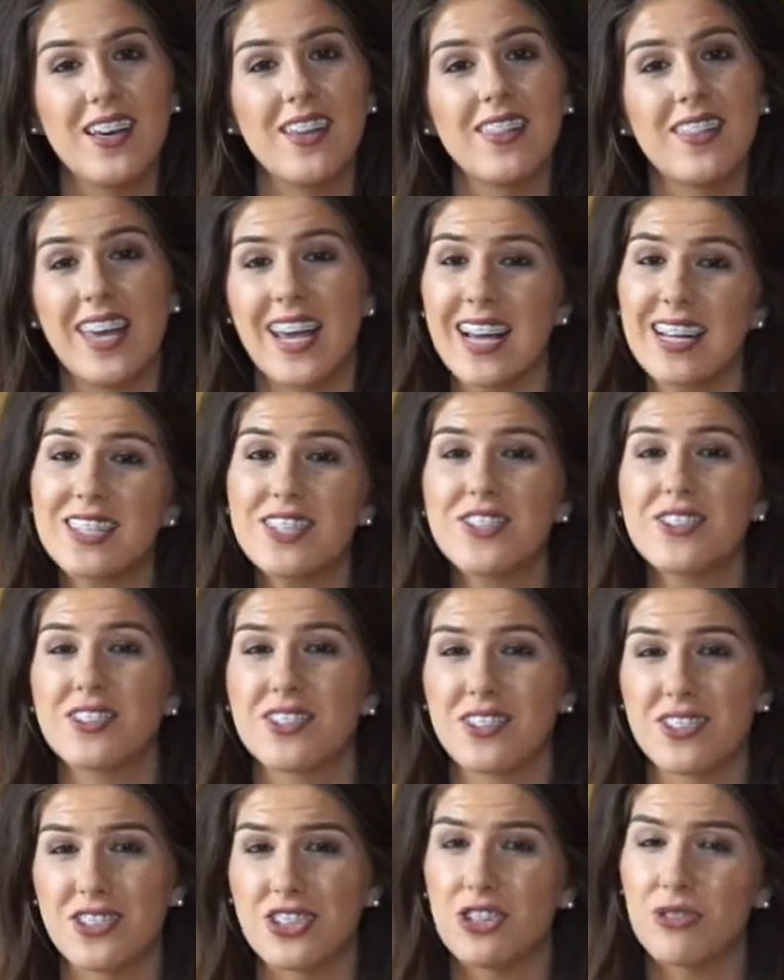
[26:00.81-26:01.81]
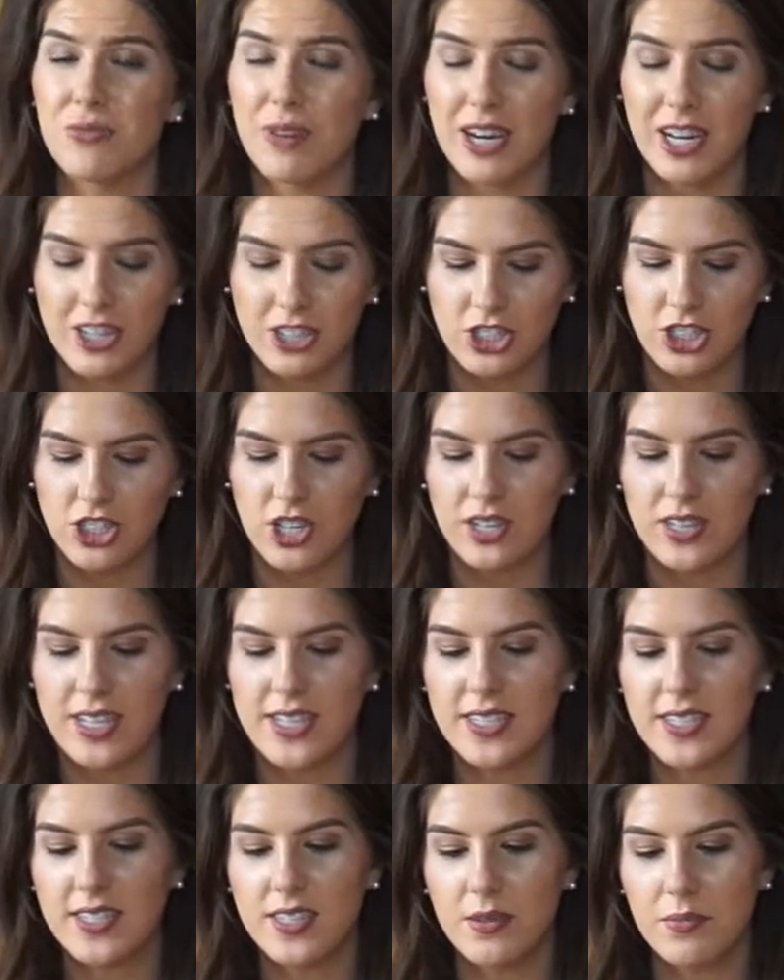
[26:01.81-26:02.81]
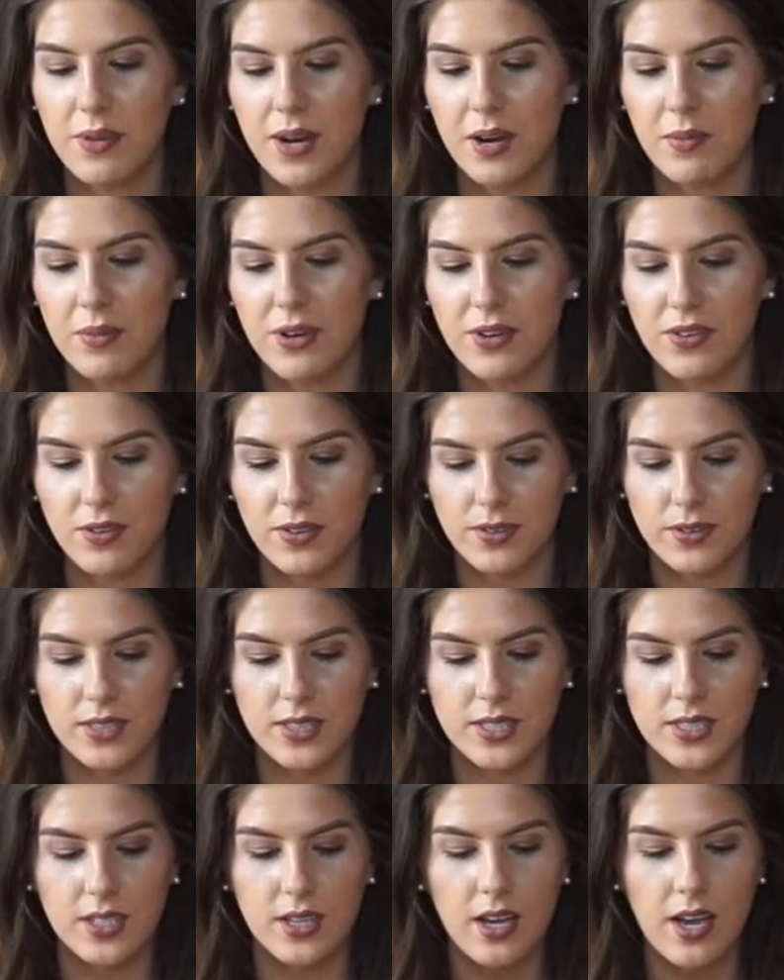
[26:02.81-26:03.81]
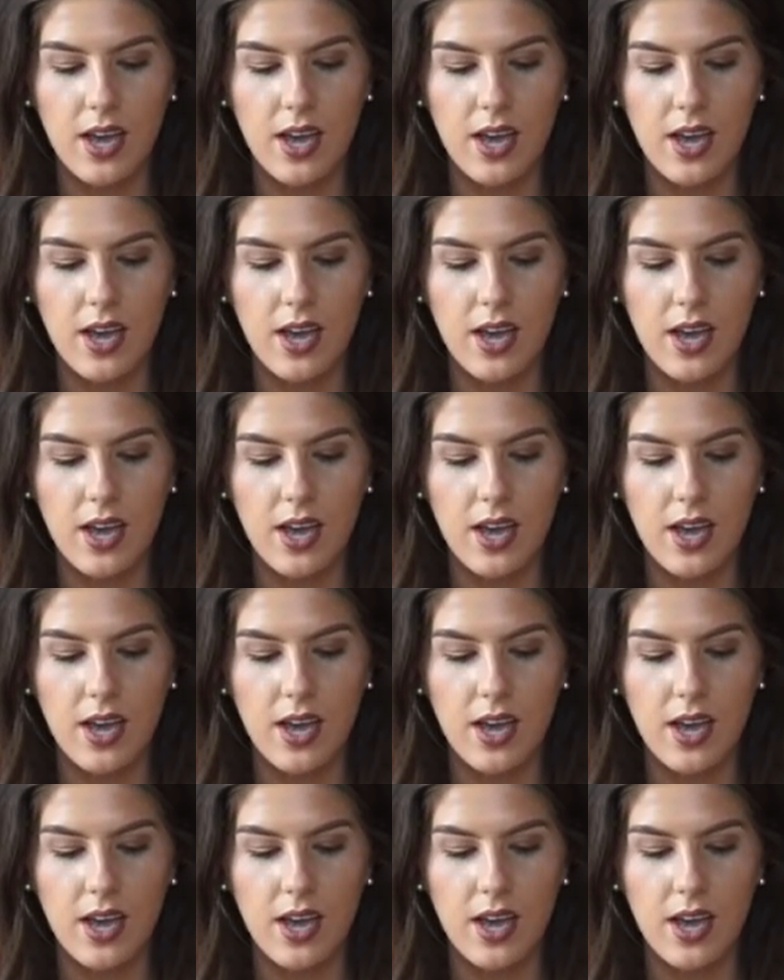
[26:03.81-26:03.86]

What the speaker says: The answer is too much. This is the Bare Minerals.